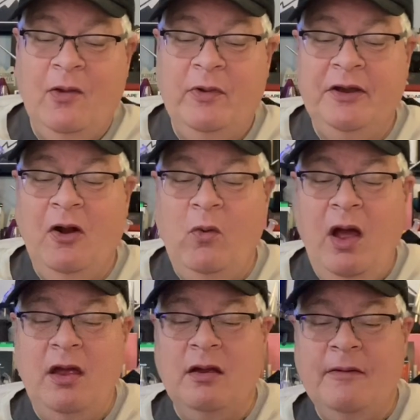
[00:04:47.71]
Well, you know
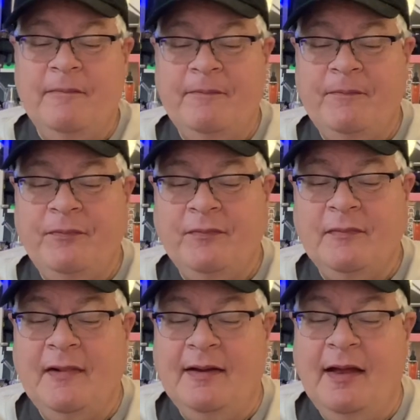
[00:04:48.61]
what?
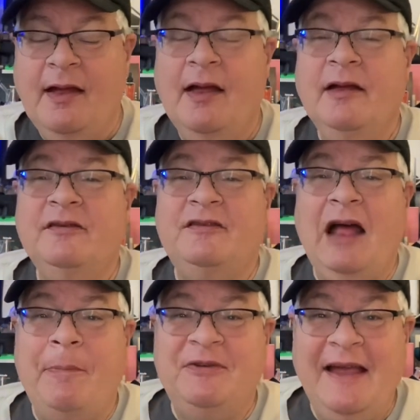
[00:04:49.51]

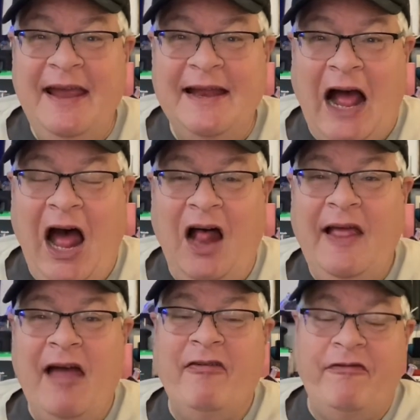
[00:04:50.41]
Stop saying, I'll
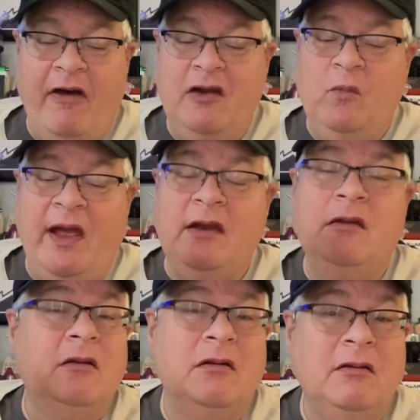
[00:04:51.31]
have fun
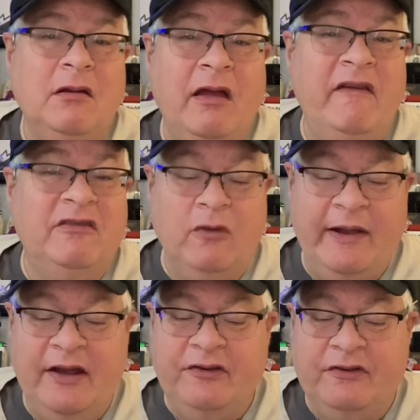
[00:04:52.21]
when, and there's no
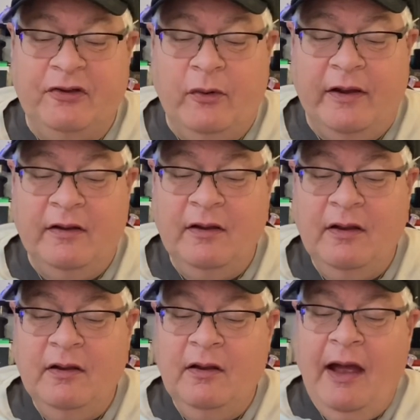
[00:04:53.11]
answer to it.
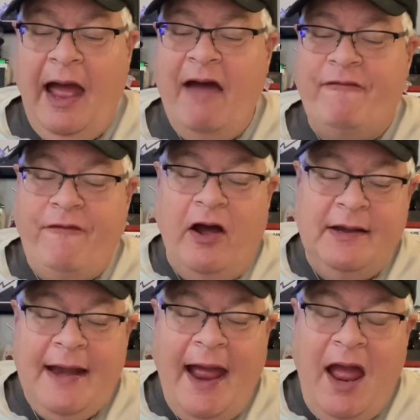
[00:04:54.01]
Have
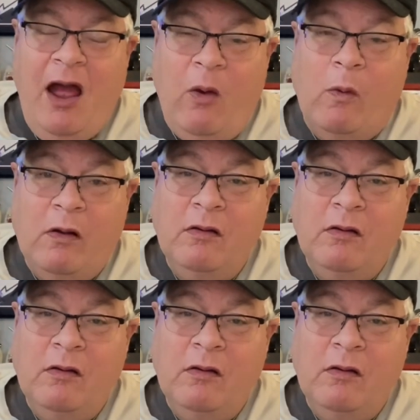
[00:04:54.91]
fun now.